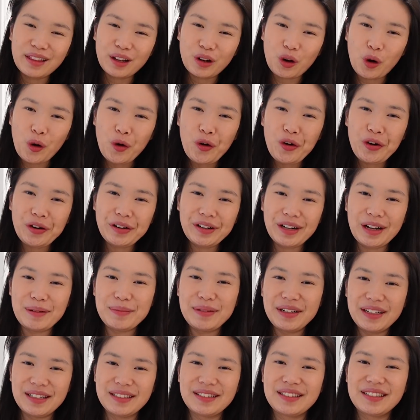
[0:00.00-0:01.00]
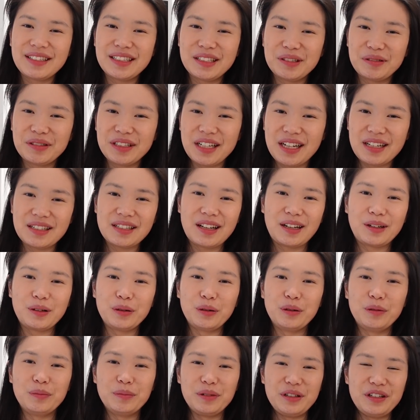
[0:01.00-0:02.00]
The corn, I mean, it still tastes like
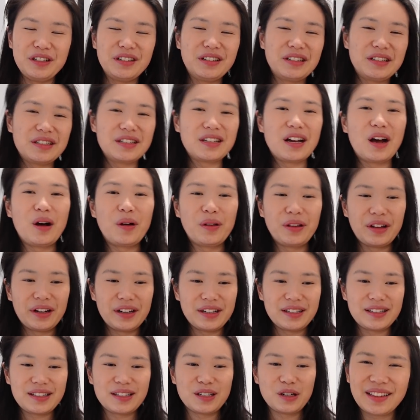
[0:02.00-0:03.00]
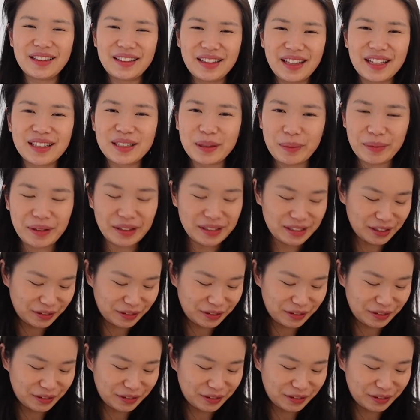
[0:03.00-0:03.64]
corn, but you can tell that it's there's something